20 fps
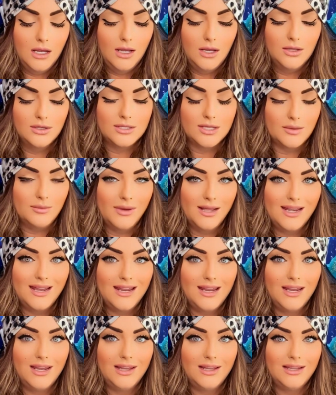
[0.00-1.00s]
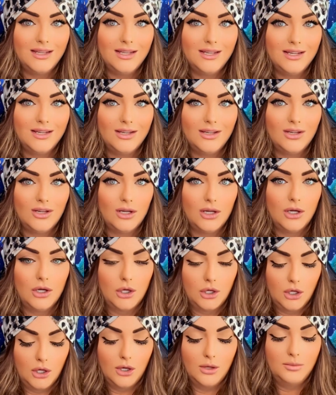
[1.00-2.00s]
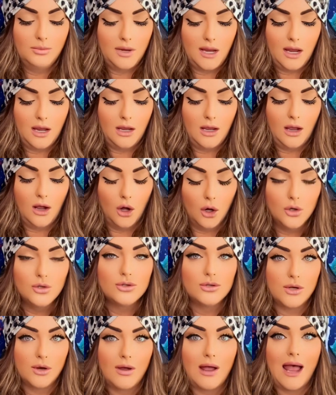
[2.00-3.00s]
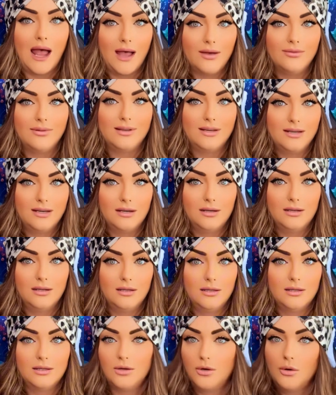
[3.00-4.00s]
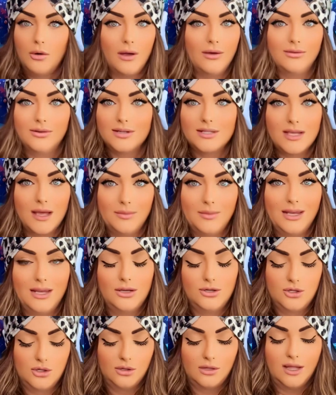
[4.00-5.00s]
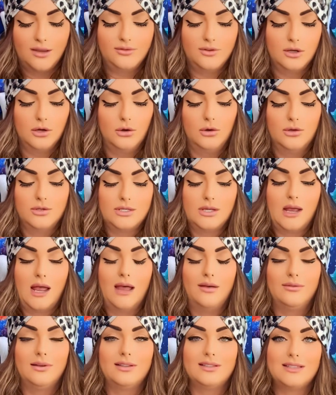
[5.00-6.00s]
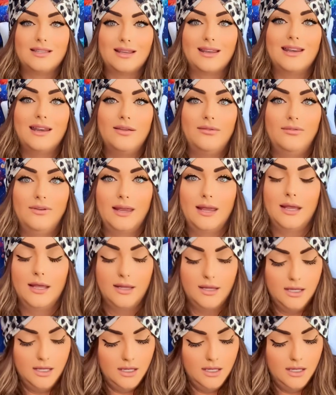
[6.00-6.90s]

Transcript: Somebody could also have whoever's coming into your life could also have a significant